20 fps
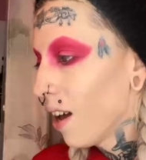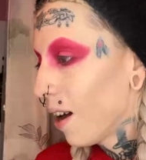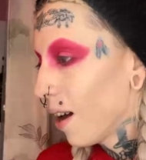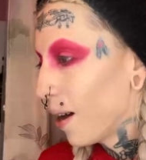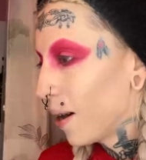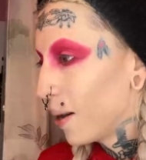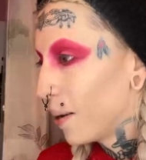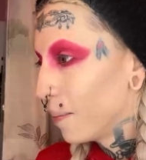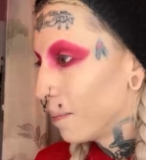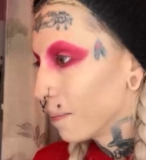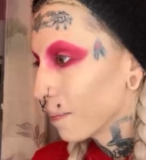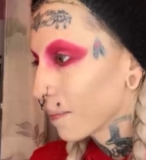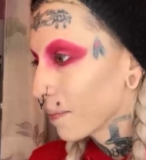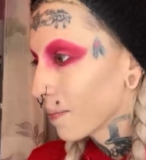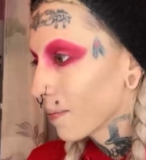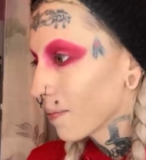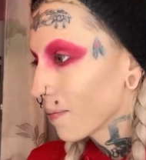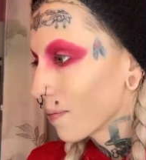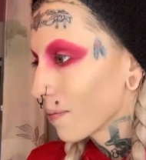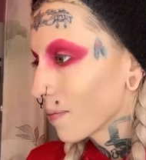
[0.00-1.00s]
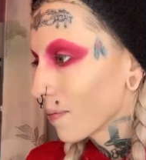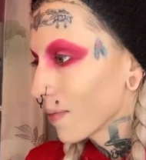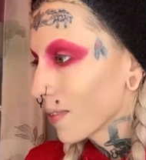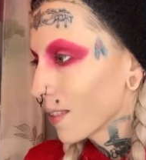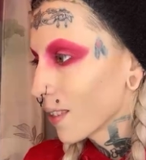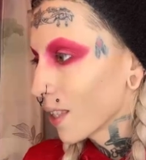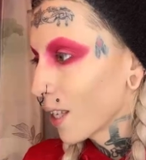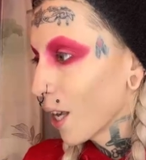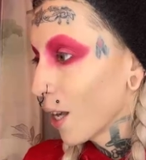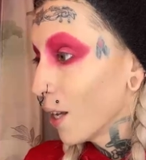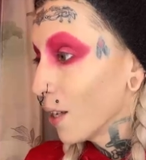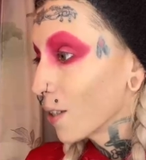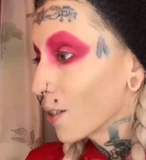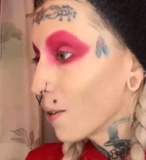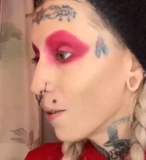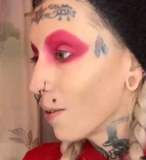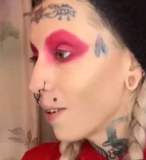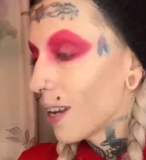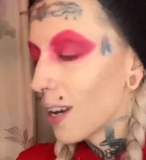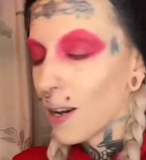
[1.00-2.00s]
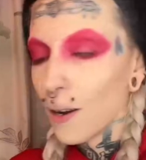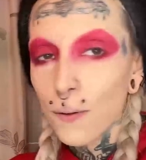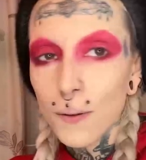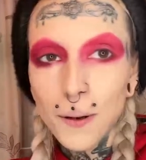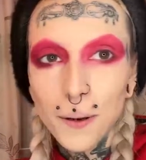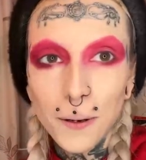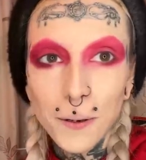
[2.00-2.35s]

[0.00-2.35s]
Um, so now we